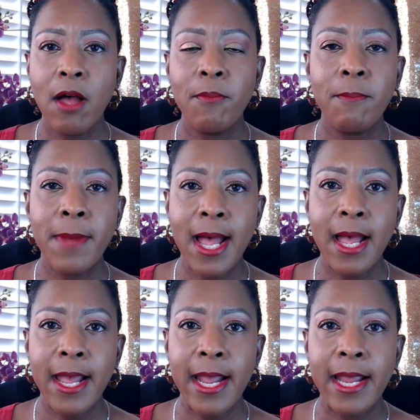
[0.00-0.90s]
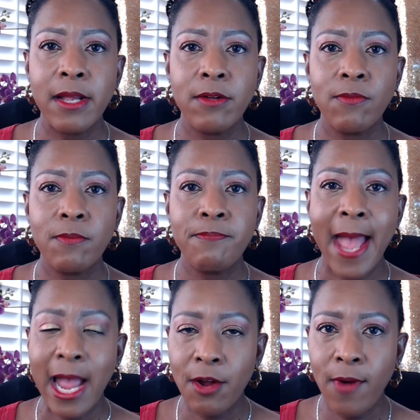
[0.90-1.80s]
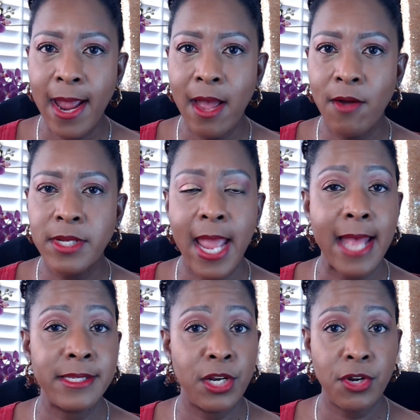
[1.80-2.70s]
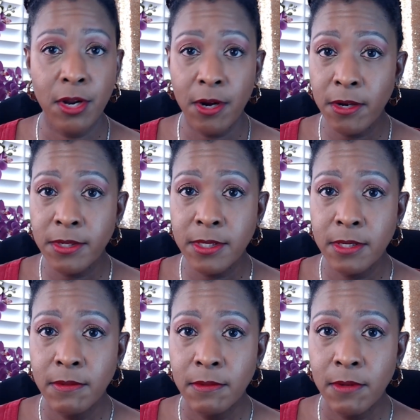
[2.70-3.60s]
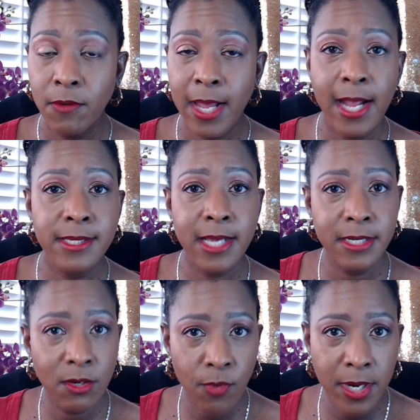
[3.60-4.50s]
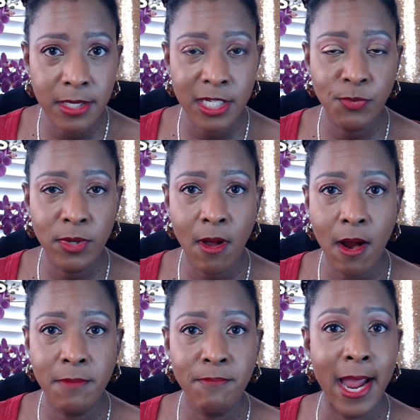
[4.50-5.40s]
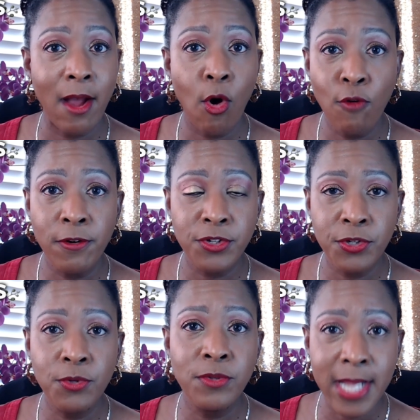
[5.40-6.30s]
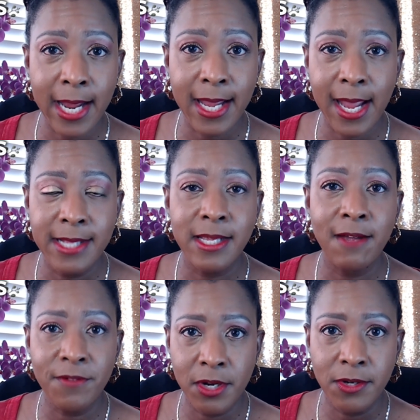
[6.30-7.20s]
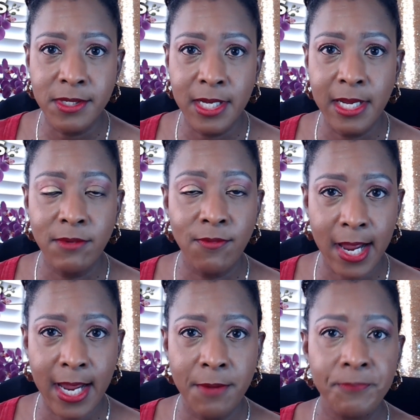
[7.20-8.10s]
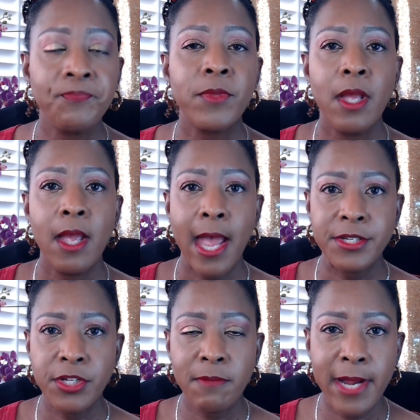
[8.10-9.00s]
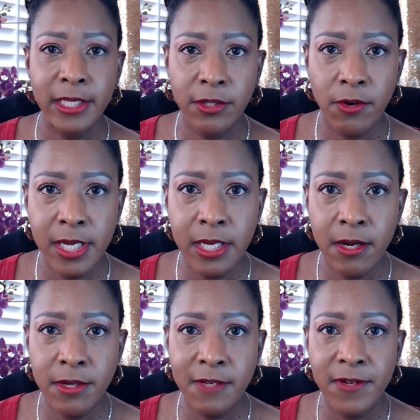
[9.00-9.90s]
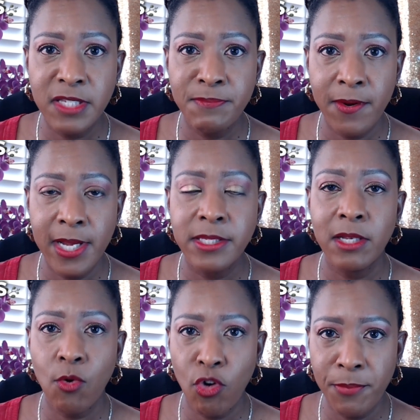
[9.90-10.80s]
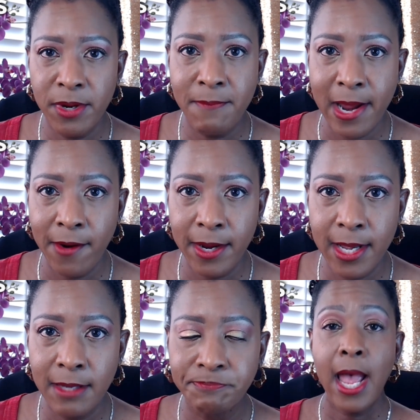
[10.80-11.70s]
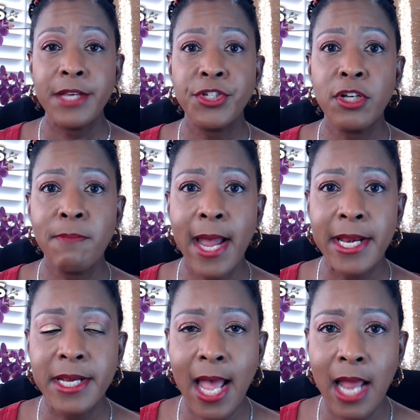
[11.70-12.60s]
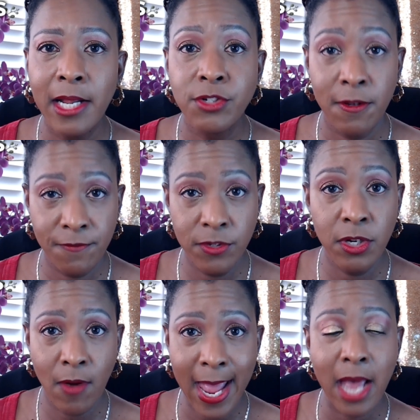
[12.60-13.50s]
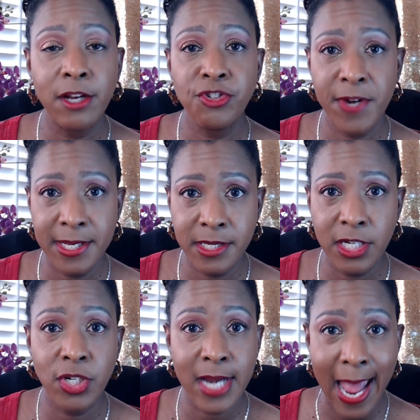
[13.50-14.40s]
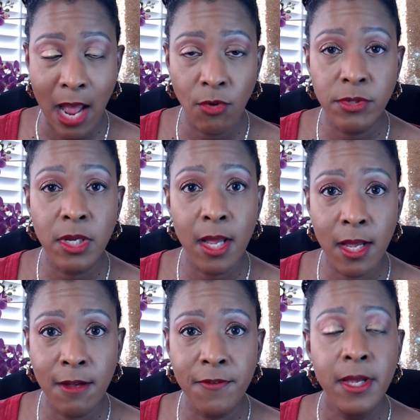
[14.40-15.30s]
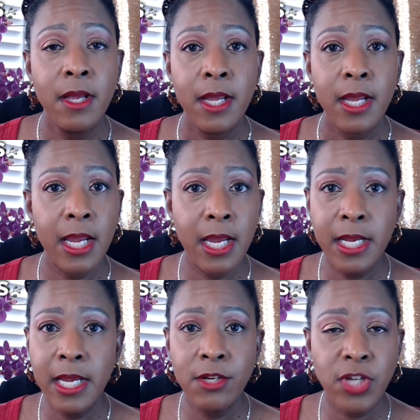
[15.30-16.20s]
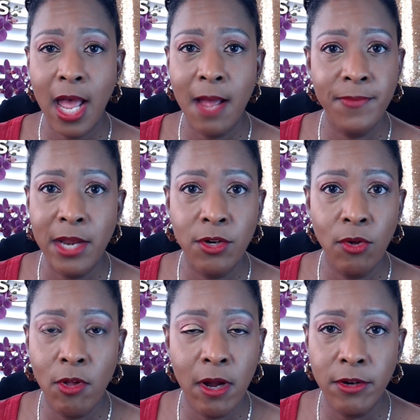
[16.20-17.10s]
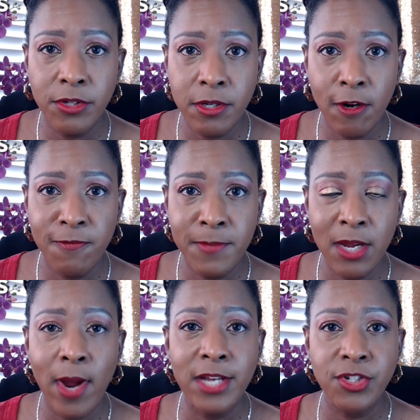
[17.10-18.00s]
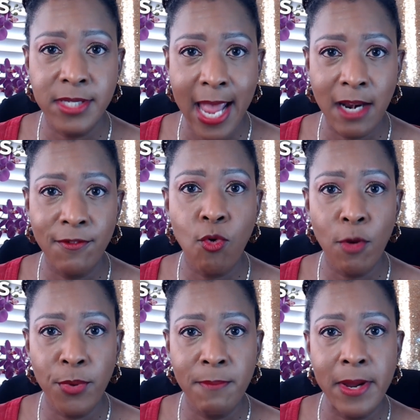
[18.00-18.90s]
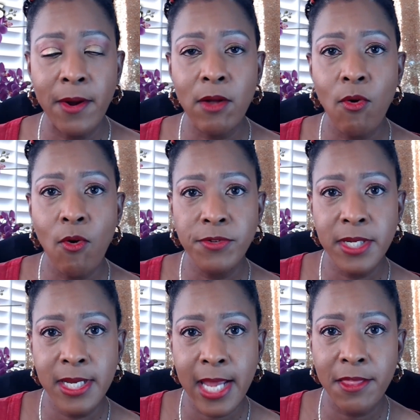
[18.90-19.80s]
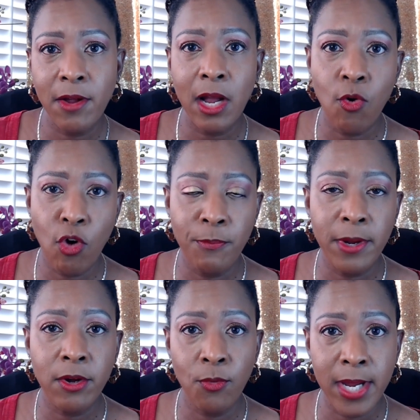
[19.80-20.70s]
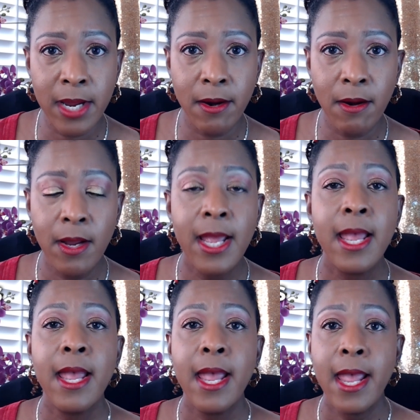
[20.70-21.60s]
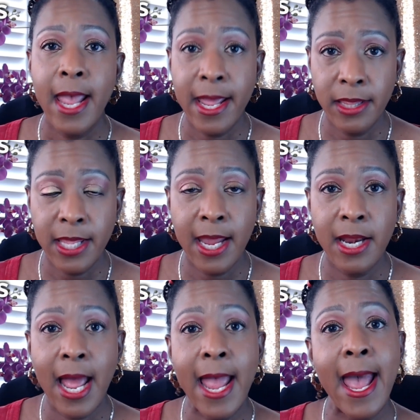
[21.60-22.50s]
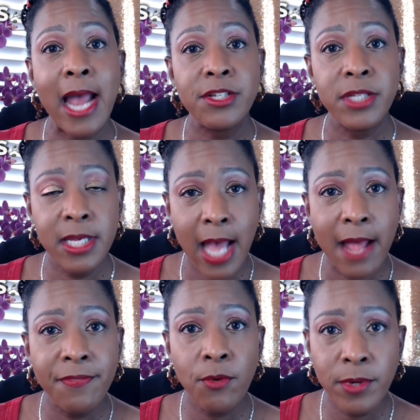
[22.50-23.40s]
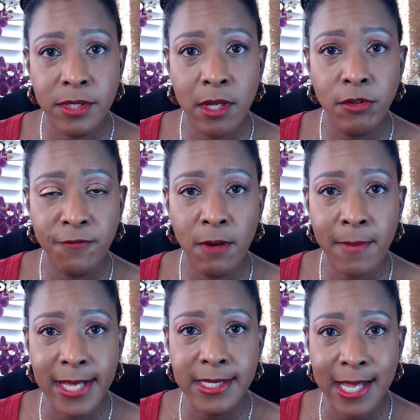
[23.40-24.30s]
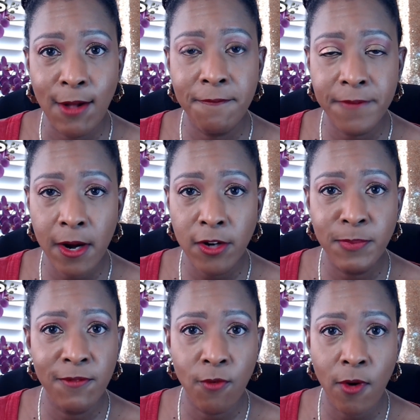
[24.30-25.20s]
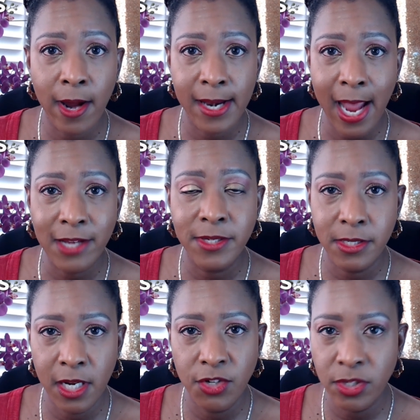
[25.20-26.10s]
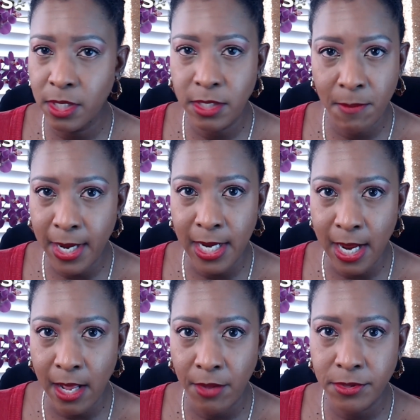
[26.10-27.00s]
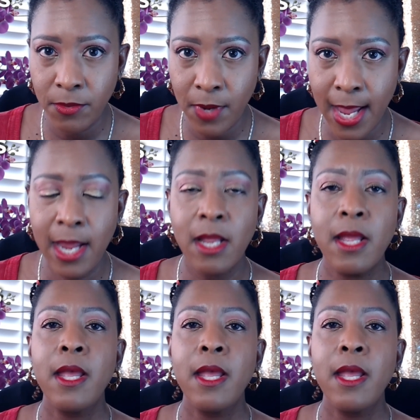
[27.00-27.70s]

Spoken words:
my background as a nurse, okay, because I didn't want to disregard my over 2 decades of nursing, right? I took my 30 years of experience in corporate America. I took my knowledge of, how to transition out of any job that no longer served me, right? Just out of corporate America altogether, a corporate career. And then I actually got the results for myself first before I can actually teach it to somebody else, okay?